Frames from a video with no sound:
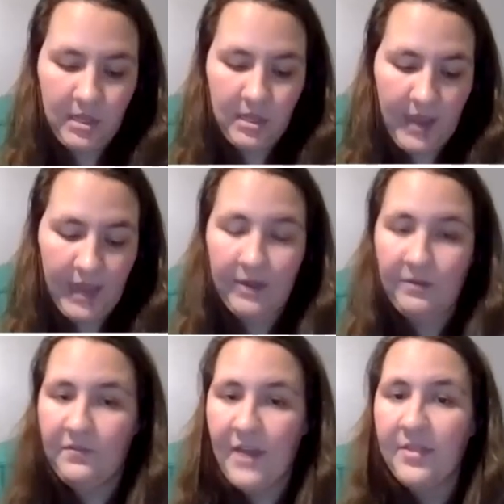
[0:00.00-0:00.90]
so I
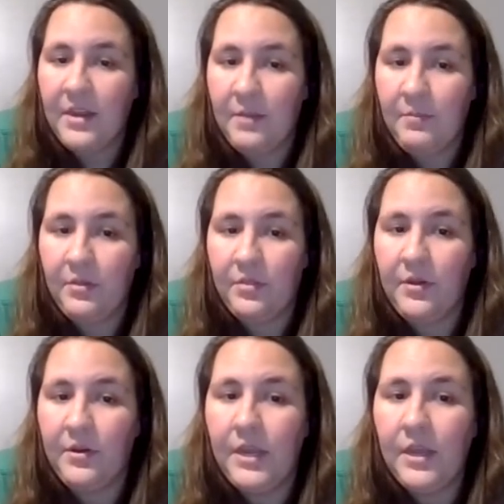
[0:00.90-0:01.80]
can find the number
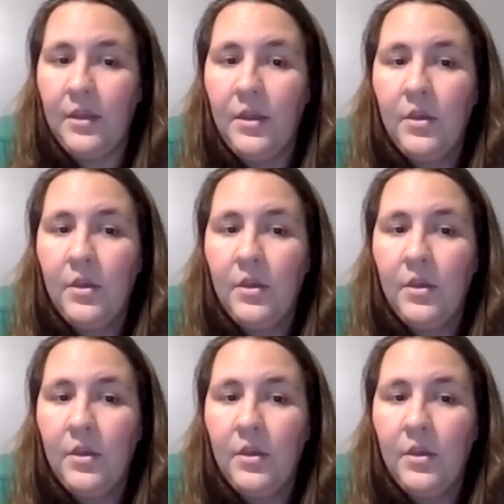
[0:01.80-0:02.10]
30.